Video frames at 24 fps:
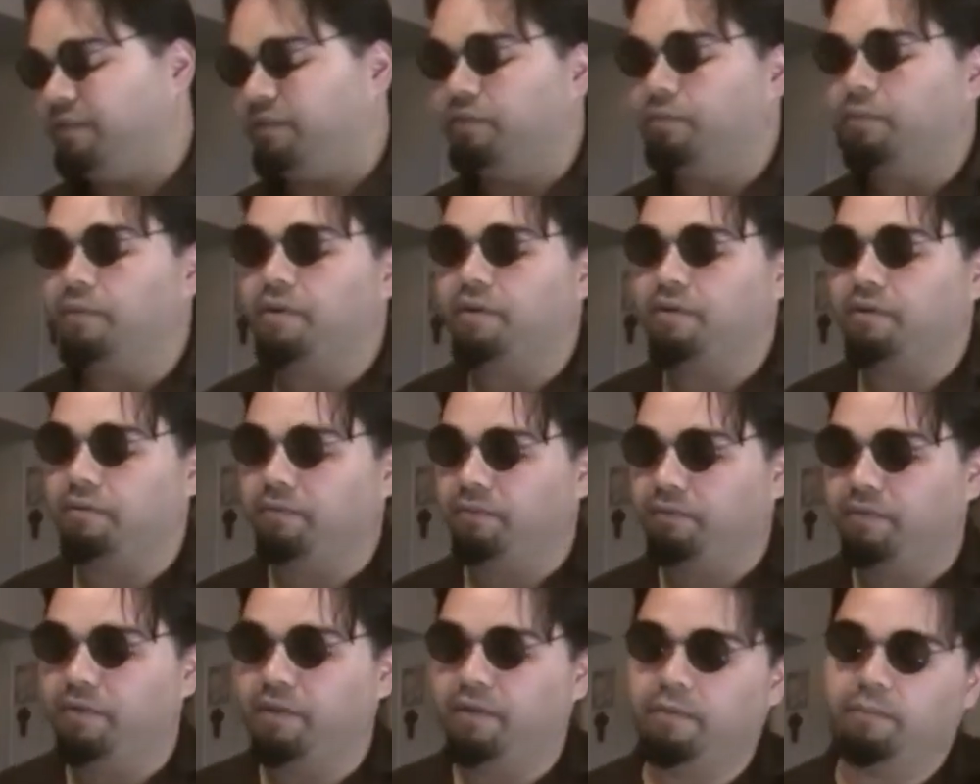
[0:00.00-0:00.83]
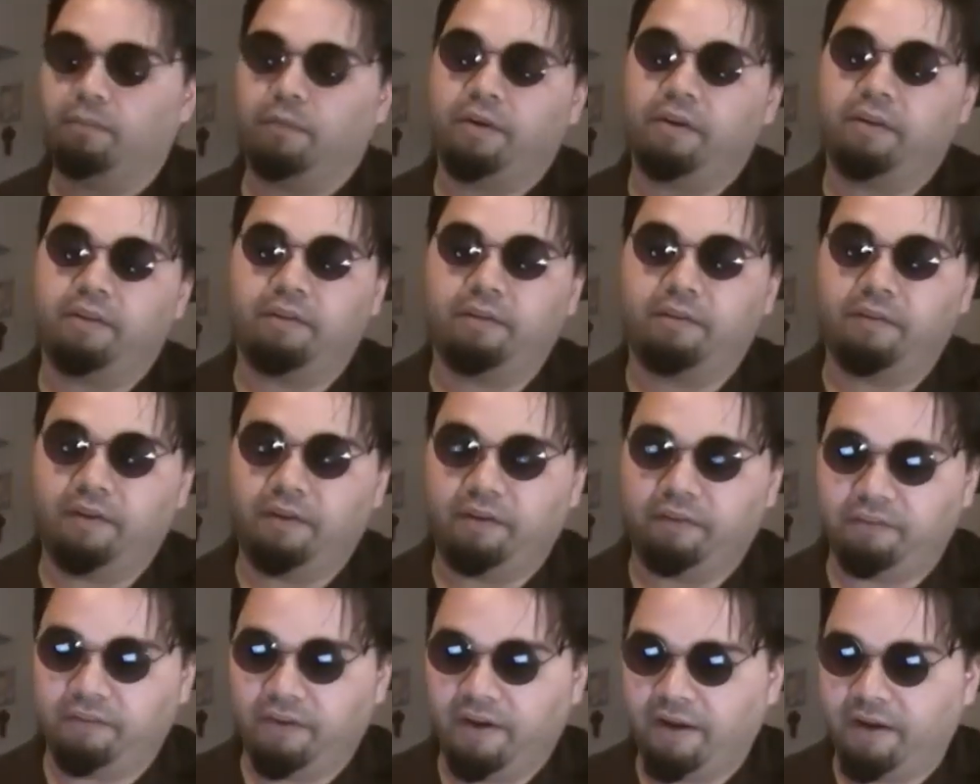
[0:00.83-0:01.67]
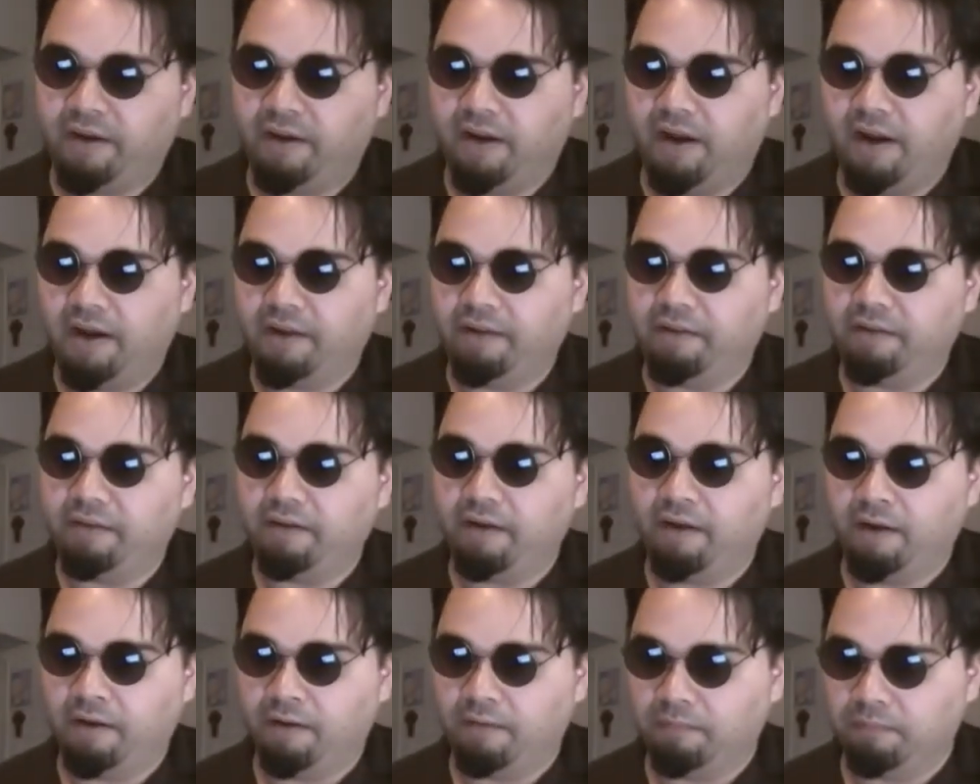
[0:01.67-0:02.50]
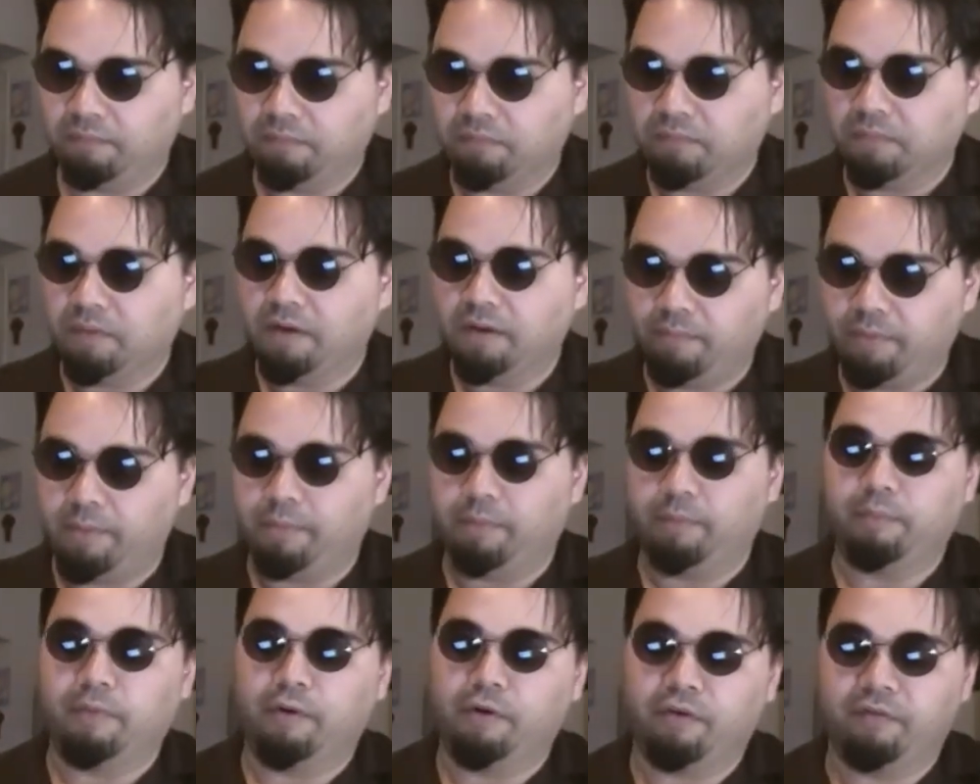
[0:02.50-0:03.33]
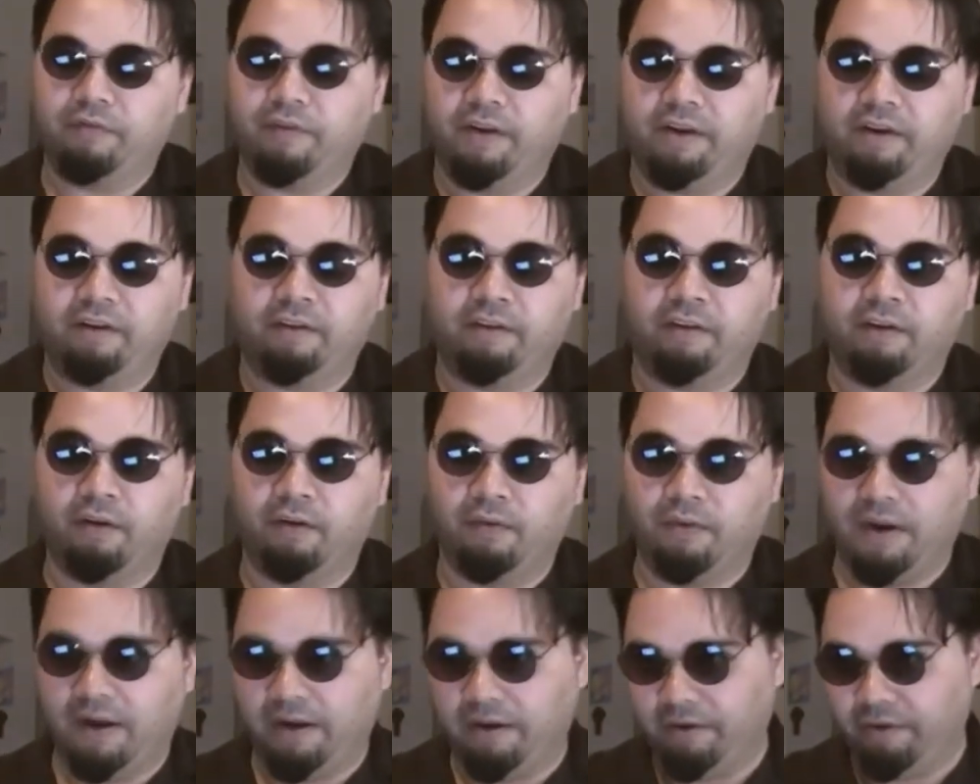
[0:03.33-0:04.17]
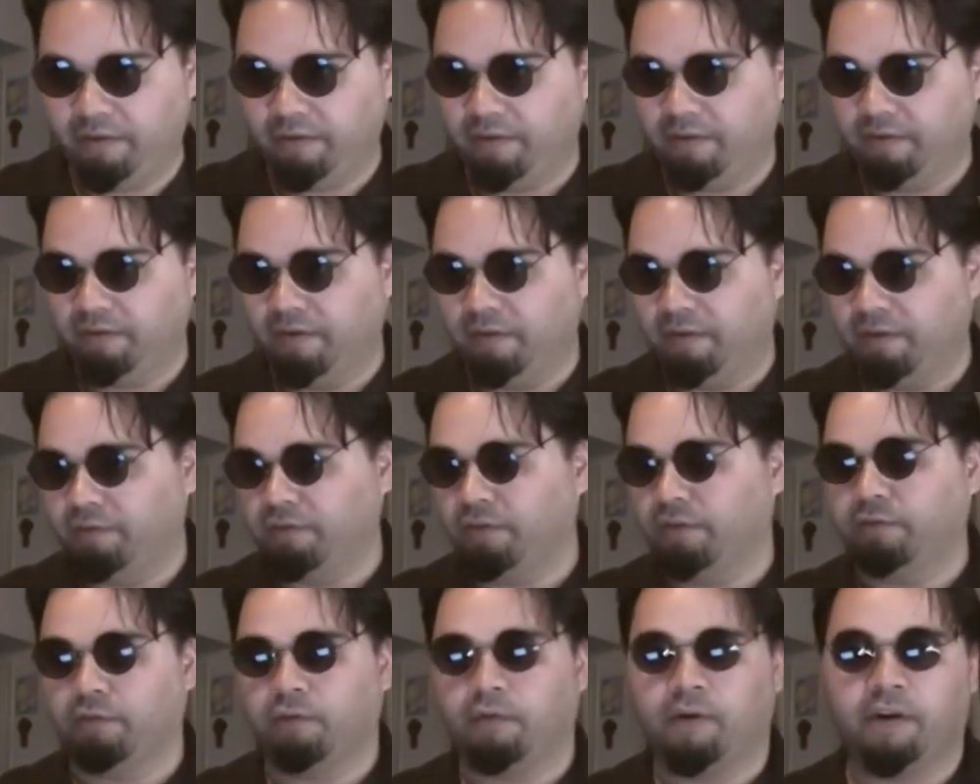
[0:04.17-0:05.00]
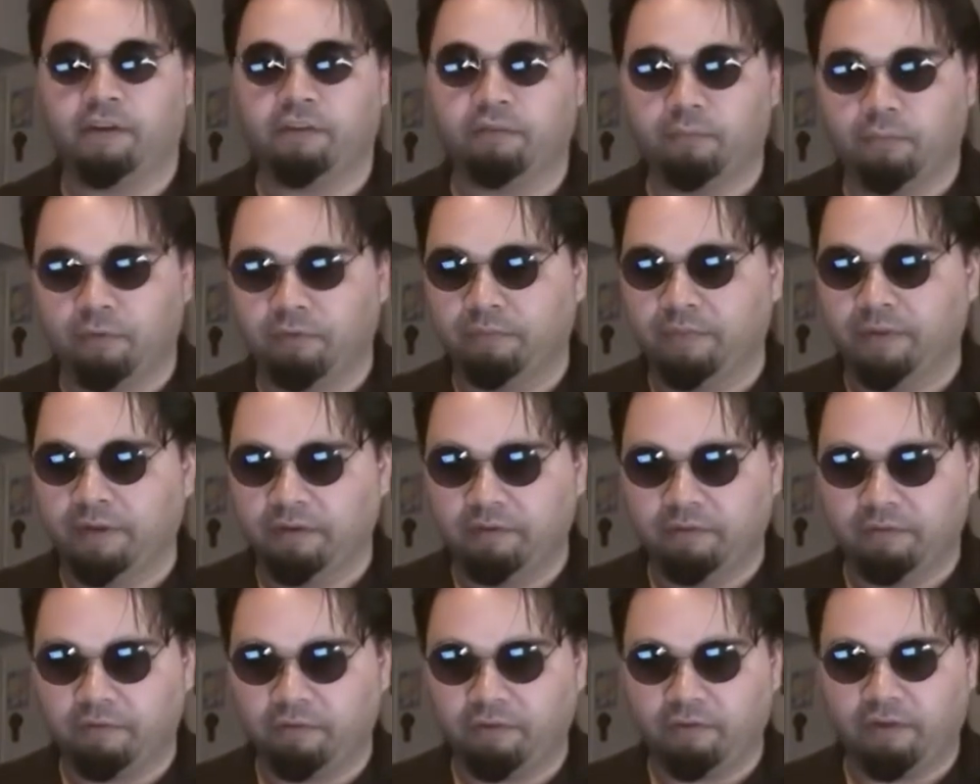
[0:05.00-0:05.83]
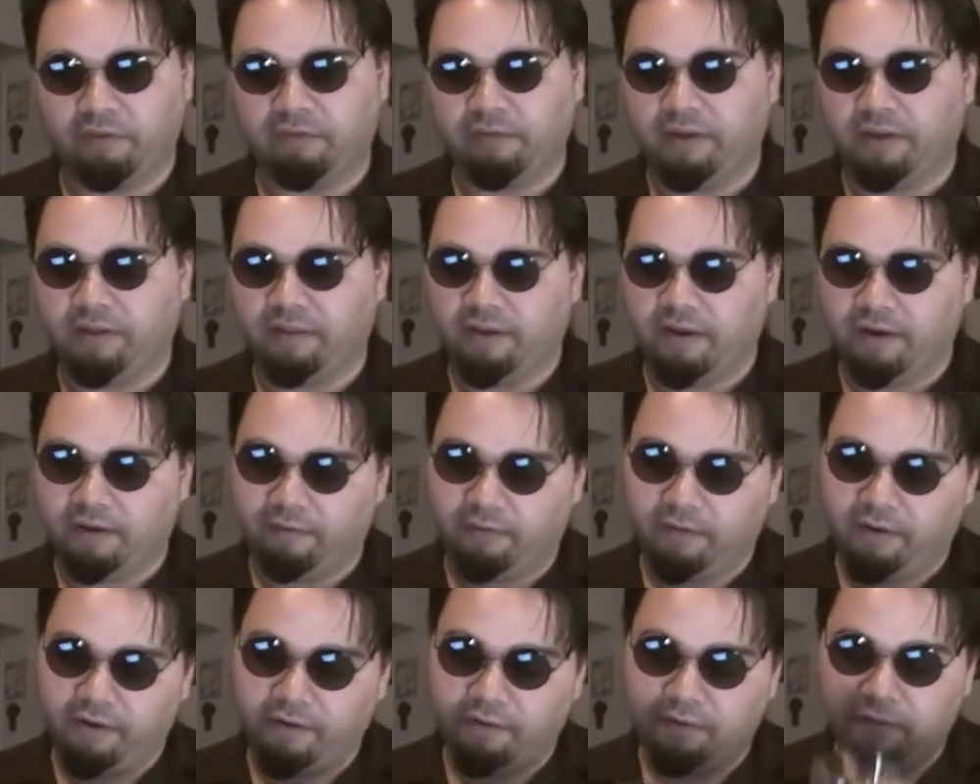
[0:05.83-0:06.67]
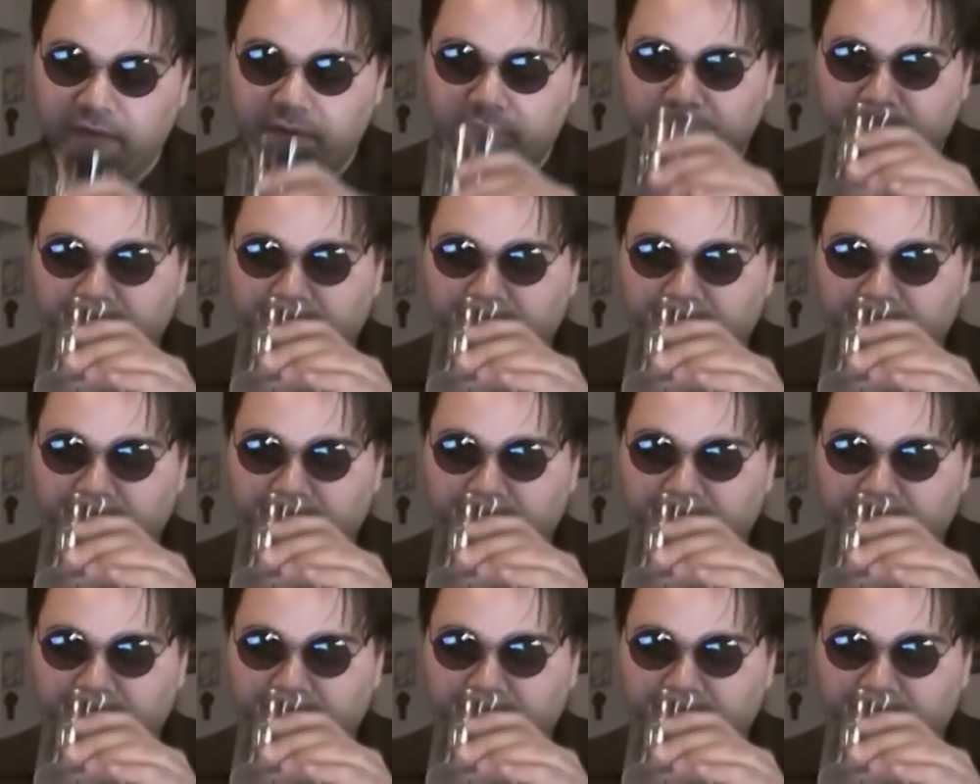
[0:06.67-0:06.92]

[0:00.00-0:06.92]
This is one of the things that got people motivated to go out in the civil rights movement and stuff like that, right?